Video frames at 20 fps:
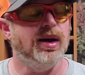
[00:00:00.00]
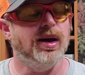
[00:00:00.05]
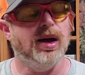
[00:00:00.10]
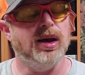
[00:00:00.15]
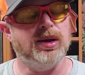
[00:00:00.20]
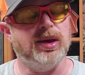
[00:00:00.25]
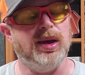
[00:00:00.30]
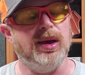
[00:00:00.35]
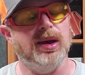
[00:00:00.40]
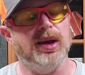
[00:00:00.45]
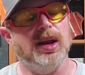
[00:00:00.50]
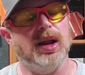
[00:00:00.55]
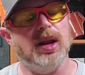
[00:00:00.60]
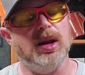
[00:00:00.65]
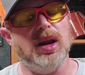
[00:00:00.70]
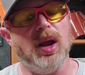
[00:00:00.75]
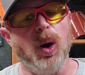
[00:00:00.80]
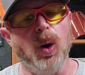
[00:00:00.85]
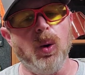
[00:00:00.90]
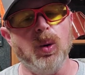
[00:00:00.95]
again,
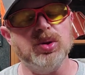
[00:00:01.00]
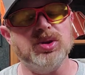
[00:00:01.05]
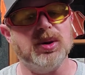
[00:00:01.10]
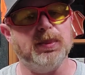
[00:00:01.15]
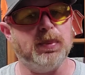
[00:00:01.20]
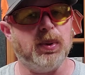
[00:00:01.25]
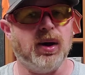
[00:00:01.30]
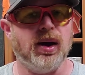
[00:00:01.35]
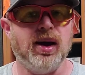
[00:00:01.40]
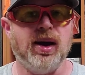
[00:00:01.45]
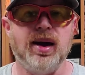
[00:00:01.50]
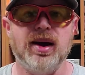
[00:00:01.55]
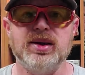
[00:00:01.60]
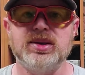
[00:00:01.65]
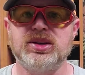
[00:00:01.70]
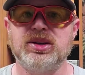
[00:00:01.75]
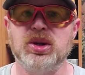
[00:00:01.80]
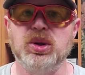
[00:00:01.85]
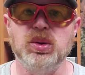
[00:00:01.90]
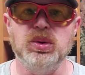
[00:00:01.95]
no
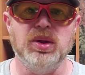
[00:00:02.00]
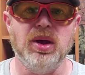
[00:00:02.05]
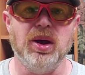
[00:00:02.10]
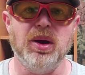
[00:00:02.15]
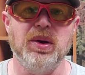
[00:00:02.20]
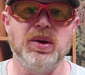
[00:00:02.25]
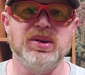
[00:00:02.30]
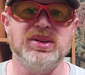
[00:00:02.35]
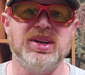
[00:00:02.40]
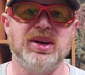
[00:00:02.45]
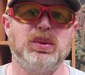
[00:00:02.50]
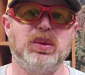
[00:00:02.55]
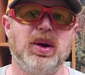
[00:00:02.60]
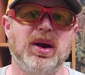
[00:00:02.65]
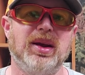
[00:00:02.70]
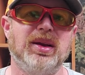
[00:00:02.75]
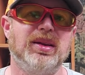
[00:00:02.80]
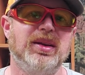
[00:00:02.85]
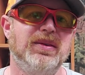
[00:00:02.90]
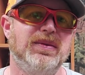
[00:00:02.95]
surprise to those that
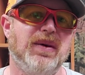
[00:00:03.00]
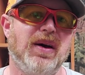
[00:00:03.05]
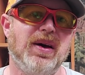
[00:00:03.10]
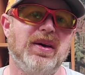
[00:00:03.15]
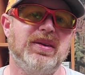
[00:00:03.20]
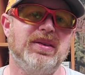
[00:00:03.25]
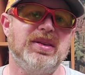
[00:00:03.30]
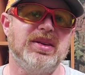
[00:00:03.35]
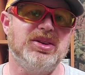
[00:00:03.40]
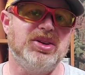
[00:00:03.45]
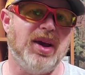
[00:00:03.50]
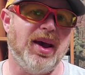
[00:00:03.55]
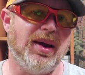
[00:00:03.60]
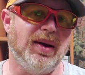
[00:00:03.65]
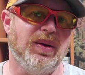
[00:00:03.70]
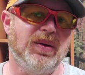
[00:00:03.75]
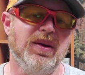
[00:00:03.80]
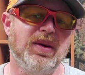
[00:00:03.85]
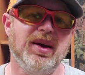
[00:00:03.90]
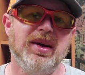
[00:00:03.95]
regularly follow the
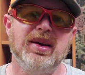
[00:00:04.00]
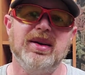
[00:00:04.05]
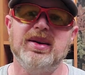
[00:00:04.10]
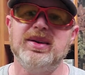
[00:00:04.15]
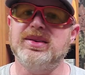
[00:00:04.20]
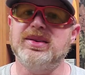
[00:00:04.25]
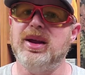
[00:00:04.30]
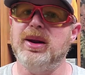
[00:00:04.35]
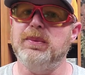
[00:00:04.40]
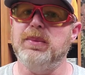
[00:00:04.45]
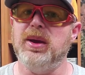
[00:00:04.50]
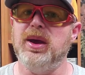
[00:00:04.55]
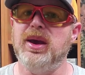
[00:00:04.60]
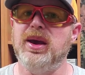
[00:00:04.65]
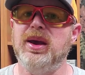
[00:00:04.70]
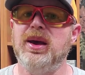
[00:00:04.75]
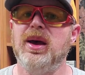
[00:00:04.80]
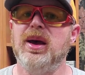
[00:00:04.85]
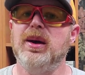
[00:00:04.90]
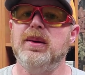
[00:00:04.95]
channel, is going to
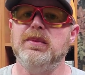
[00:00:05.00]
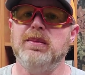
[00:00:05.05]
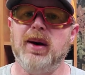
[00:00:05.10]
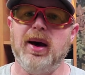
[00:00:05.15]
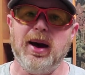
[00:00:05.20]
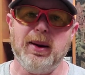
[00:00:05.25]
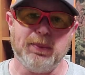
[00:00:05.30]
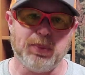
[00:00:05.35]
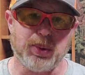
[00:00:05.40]
be my